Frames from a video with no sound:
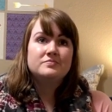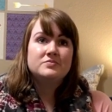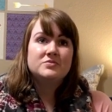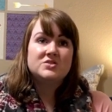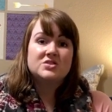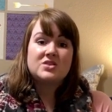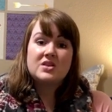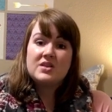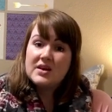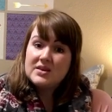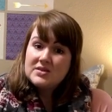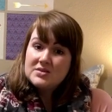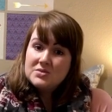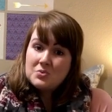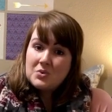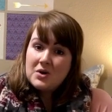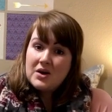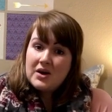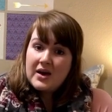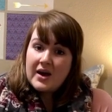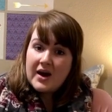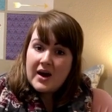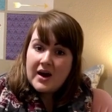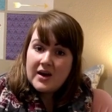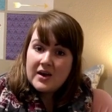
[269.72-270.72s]
So that's
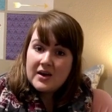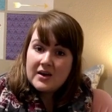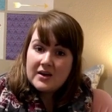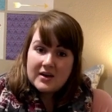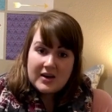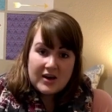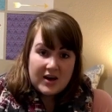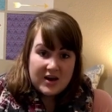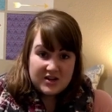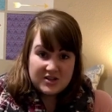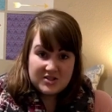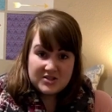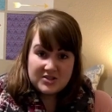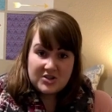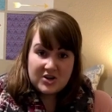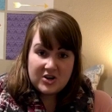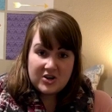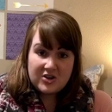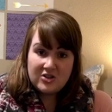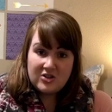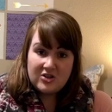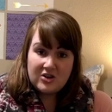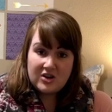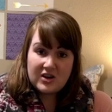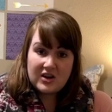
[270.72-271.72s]
what I kind of
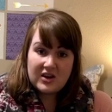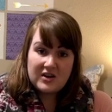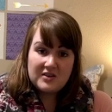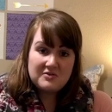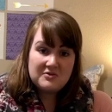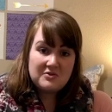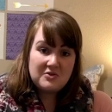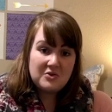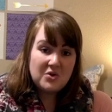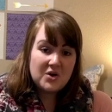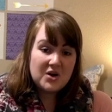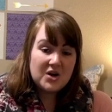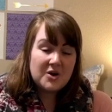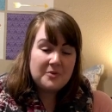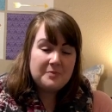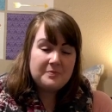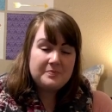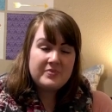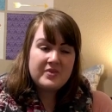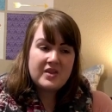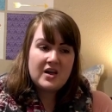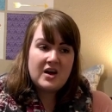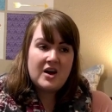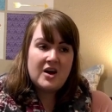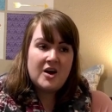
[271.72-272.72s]
started looking for.
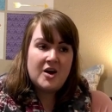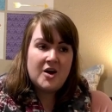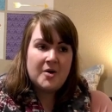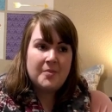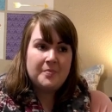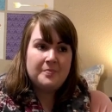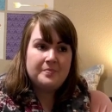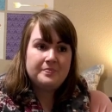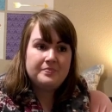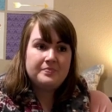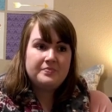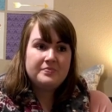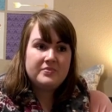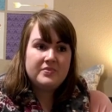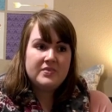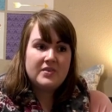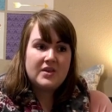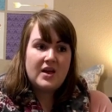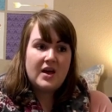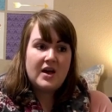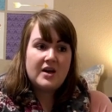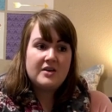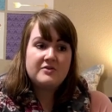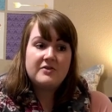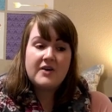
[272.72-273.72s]

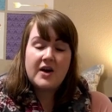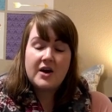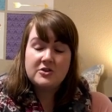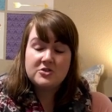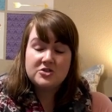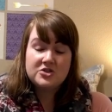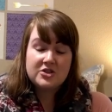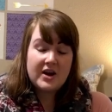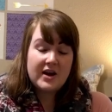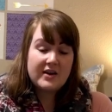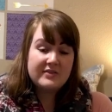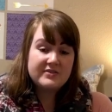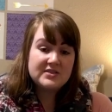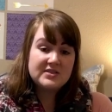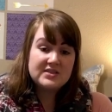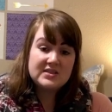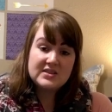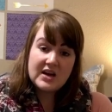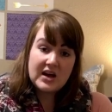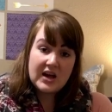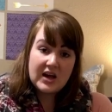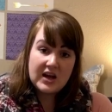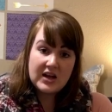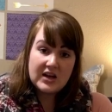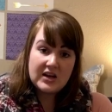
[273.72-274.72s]
I found Travis and
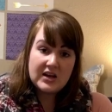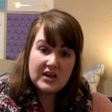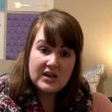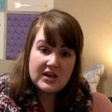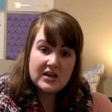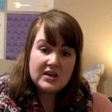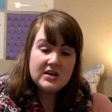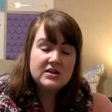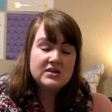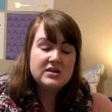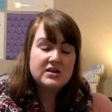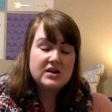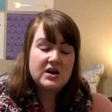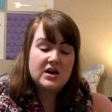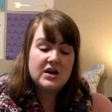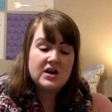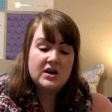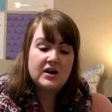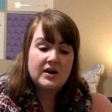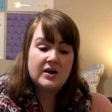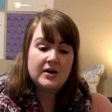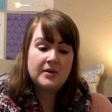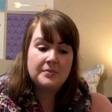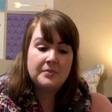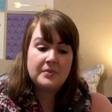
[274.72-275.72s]
Heidi.
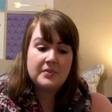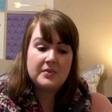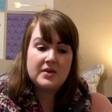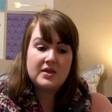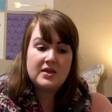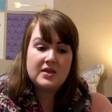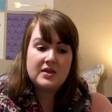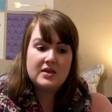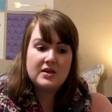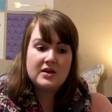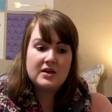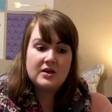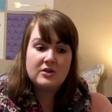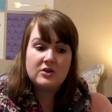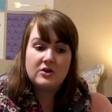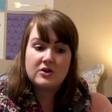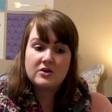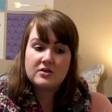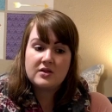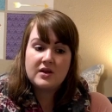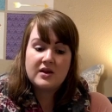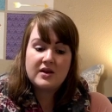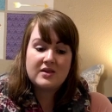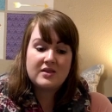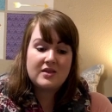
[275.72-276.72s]
It
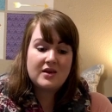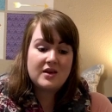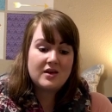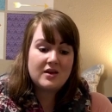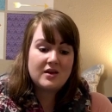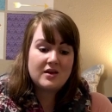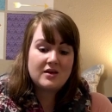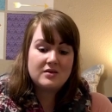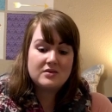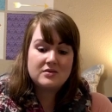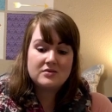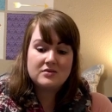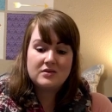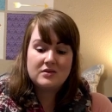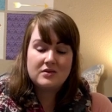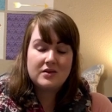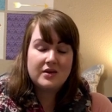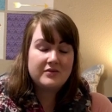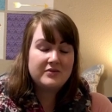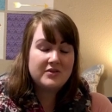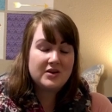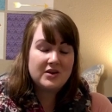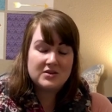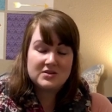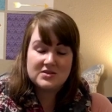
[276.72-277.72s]
looked like they
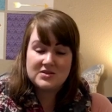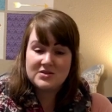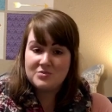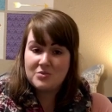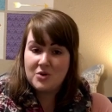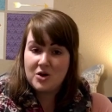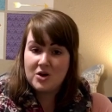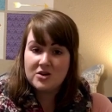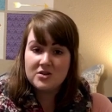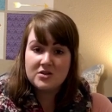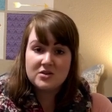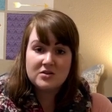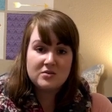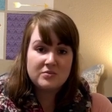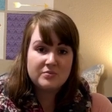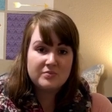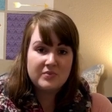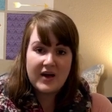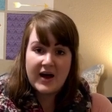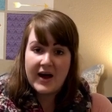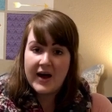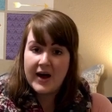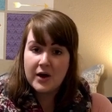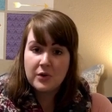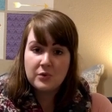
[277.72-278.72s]
lived in a small
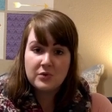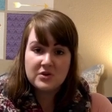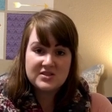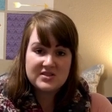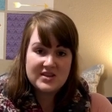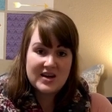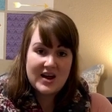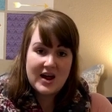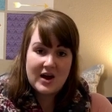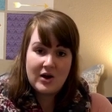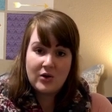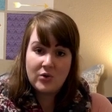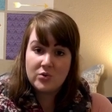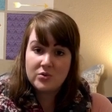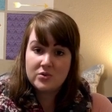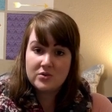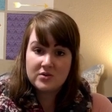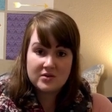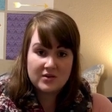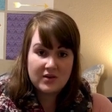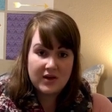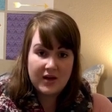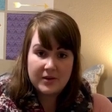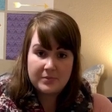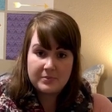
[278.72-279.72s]
Iowa town
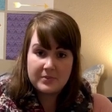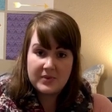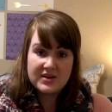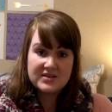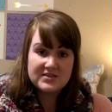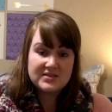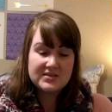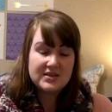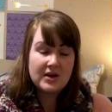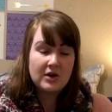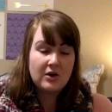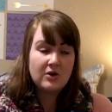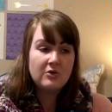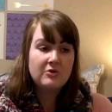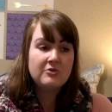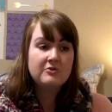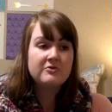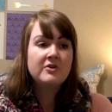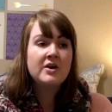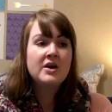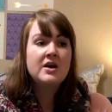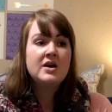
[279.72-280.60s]
like myself.